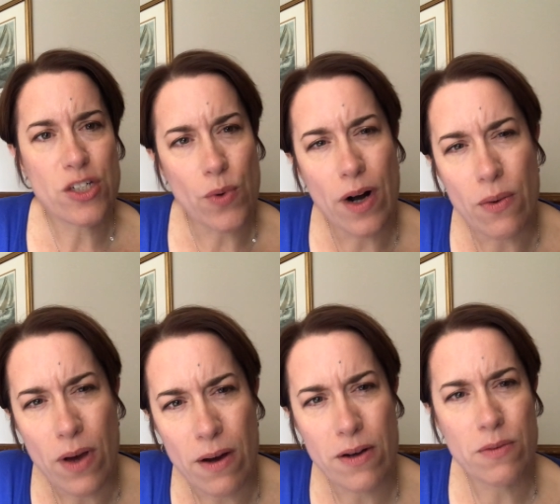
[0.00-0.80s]
into our own
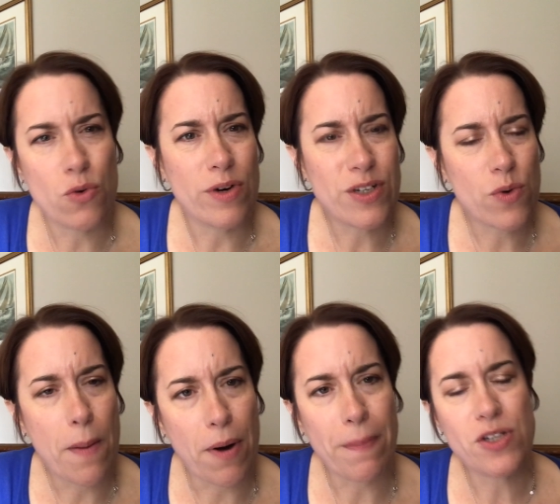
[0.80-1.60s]
home or into
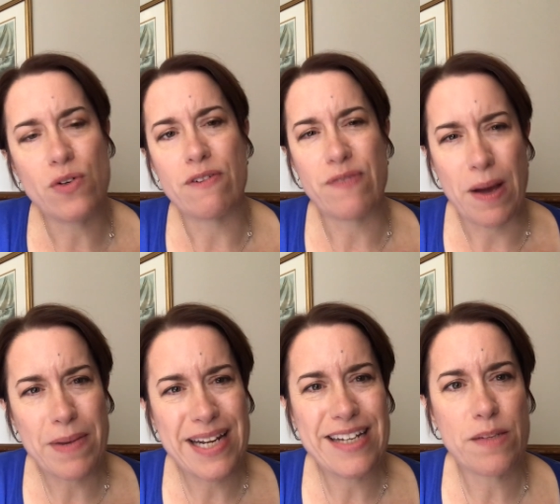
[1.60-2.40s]
our property, or
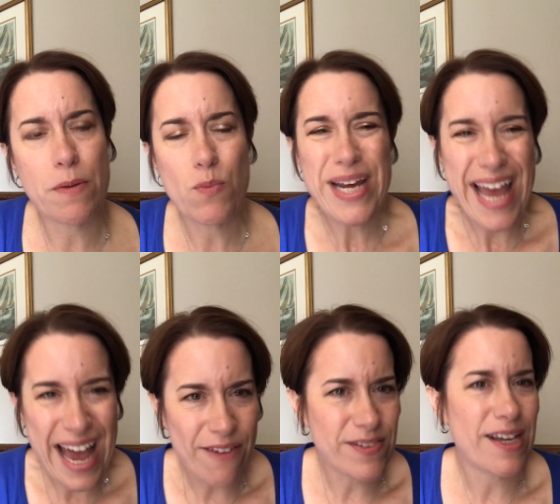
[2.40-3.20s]
family needs the property, we
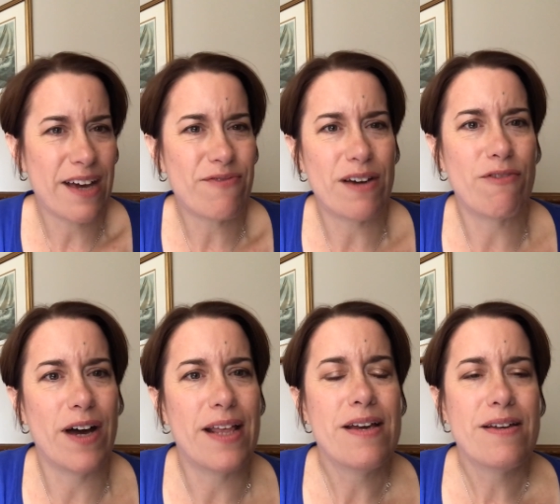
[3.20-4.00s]
have to have that
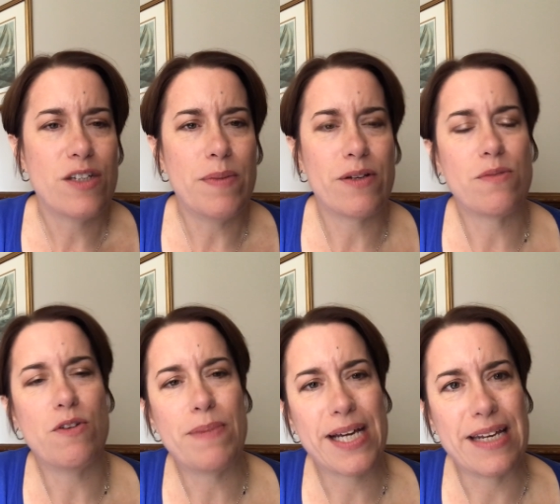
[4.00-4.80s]
right to be able to
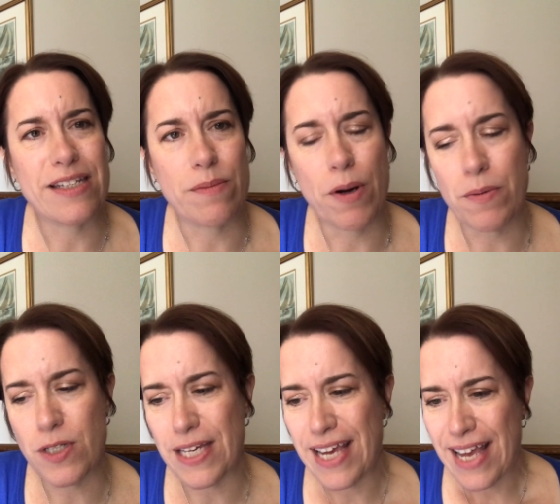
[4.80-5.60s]
move back into the
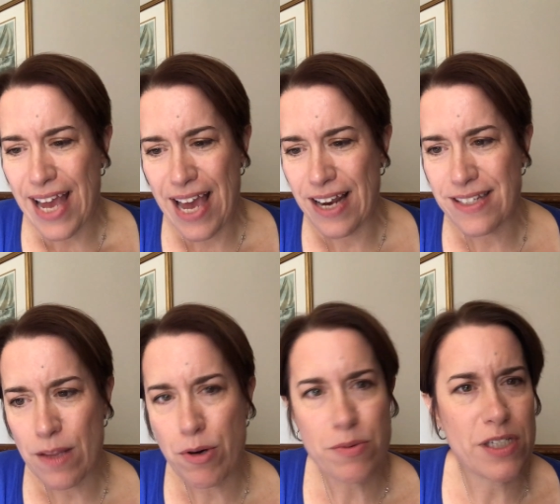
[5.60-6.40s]
property. Unless
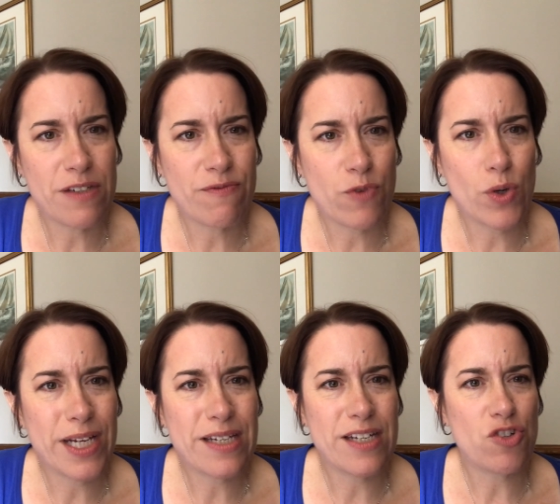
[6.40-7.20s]
the property is
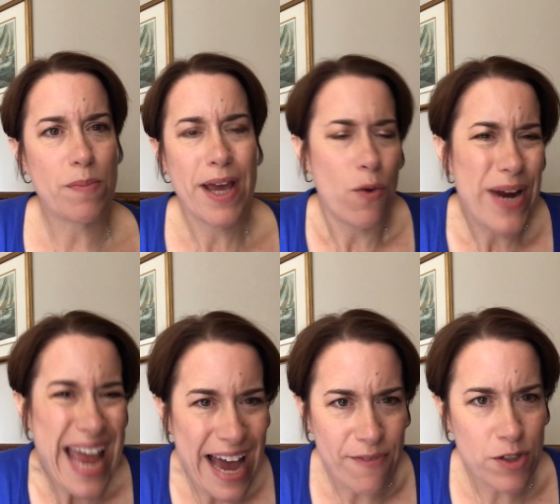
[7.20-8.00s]
falling into disrepair, we
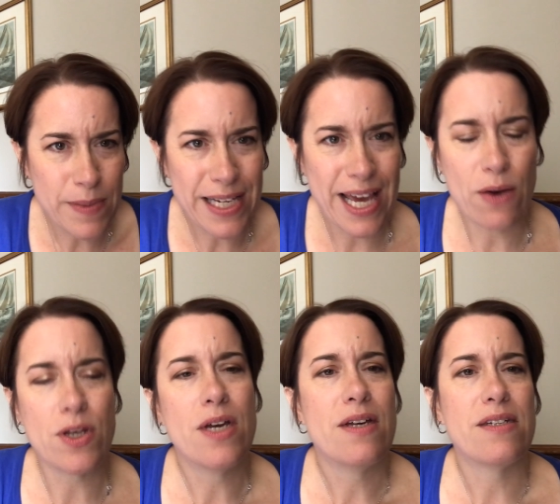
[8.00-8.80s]
have to be allowed
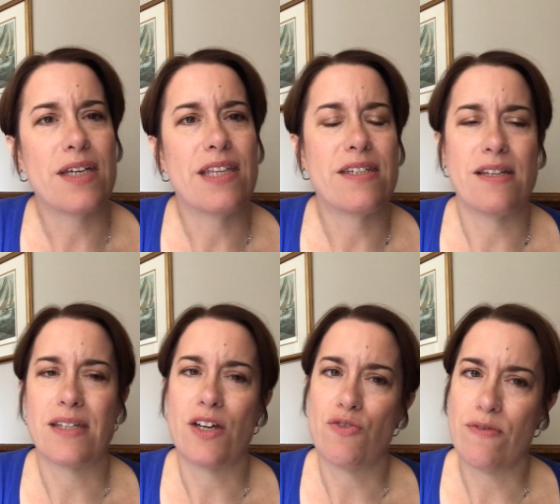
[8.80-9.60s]
to get the
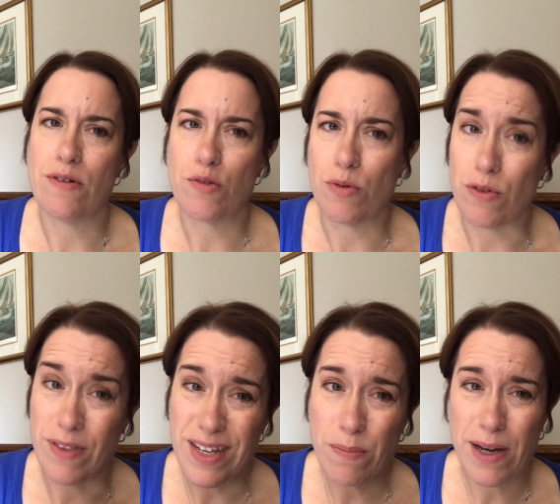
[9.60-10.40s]
tenants out to refurbish the property. If
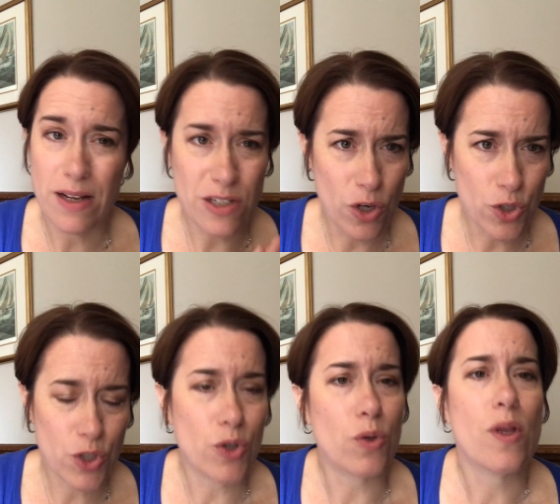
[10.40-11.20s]
you think about it, it's
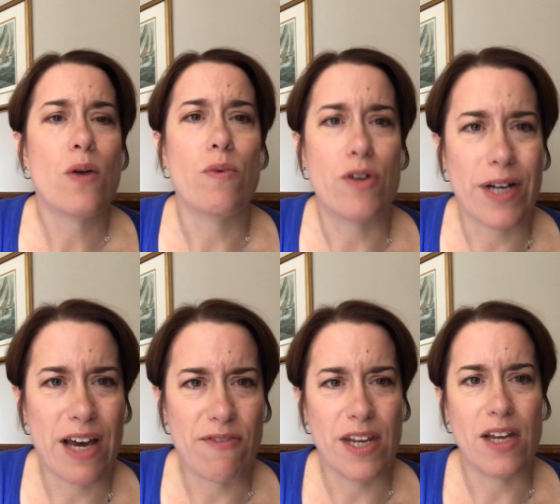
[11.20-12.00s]
logical. We've got to
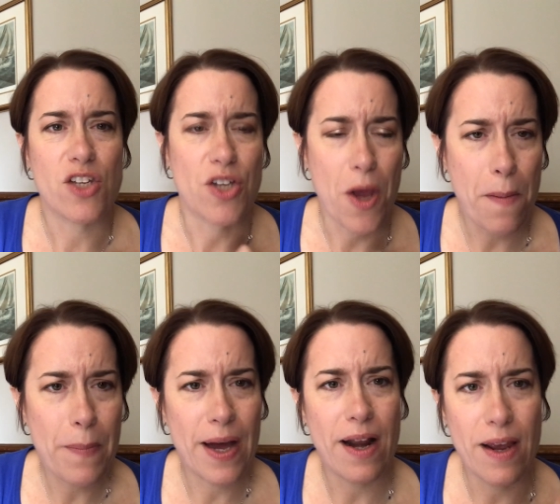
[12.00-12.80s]
have it in. So don't
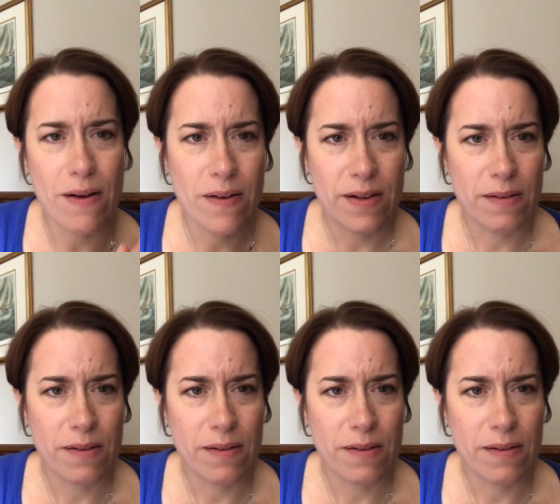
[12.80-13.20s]
panic.